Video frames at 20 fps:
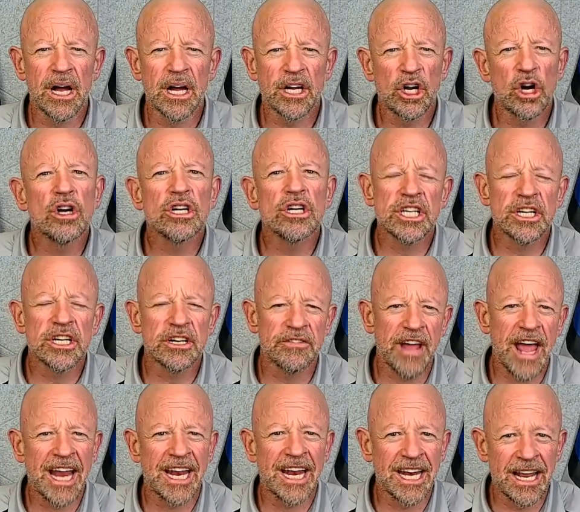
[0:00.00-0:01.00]
cushion of
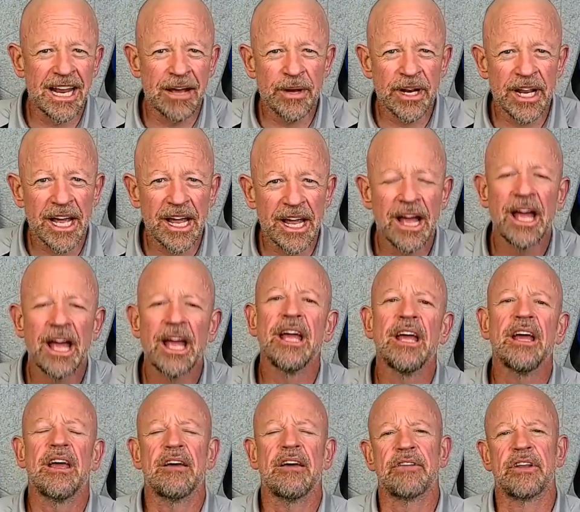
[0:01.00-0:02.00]
anonymity.
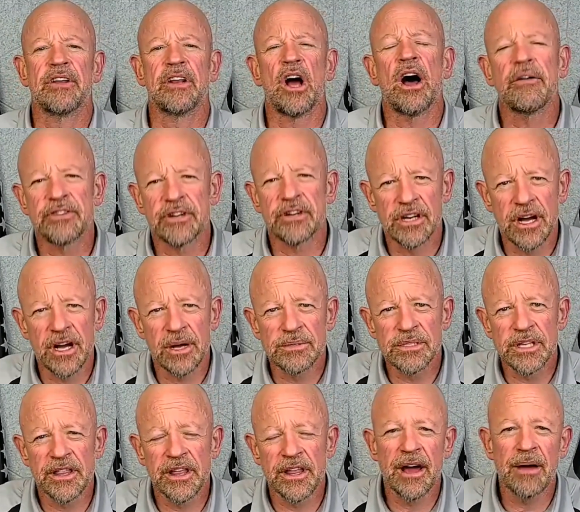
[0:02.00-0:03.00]
If an officer
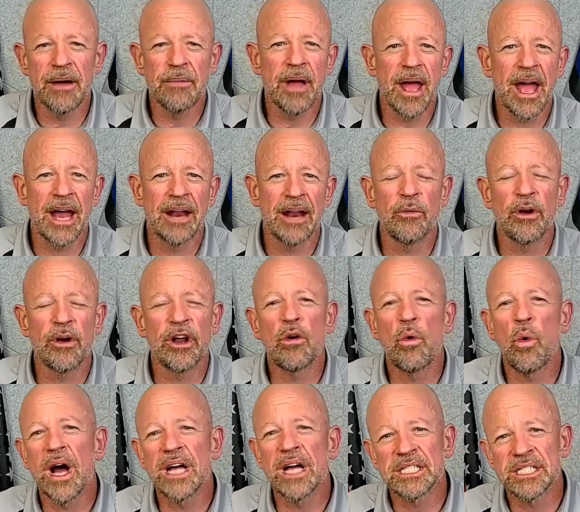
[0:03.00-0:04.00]
comes to them and
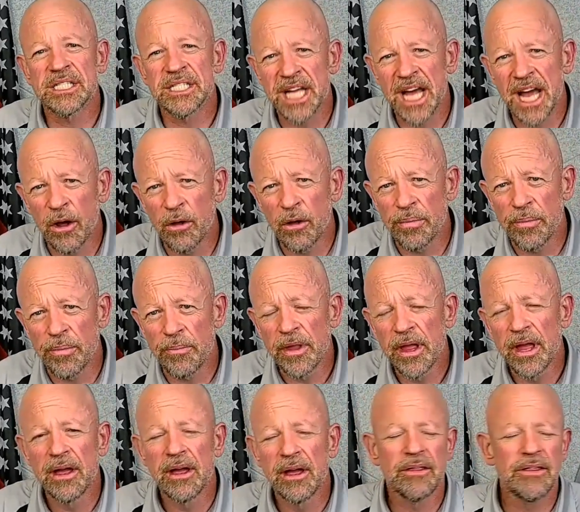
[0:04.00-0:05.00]
requests help,
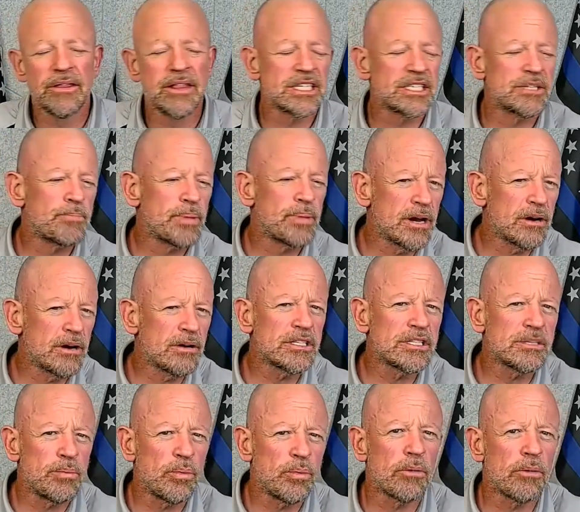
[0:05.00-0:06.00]
this peer
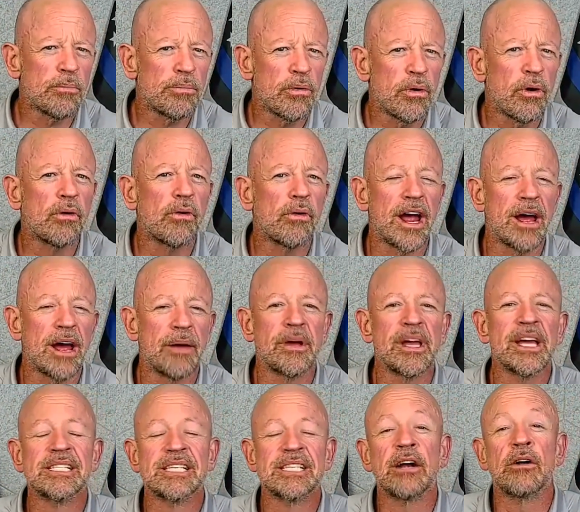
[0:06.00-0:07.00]
support program
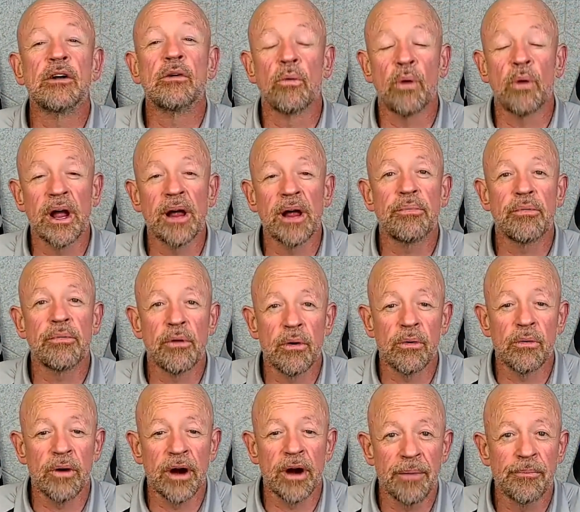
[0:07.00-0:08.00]
is a great
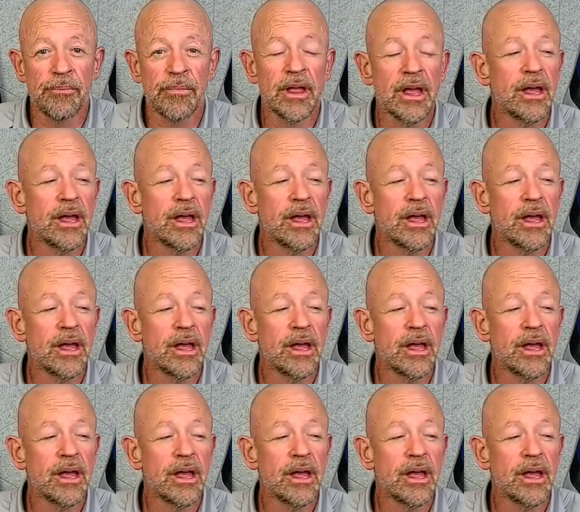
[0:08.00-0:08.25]
program.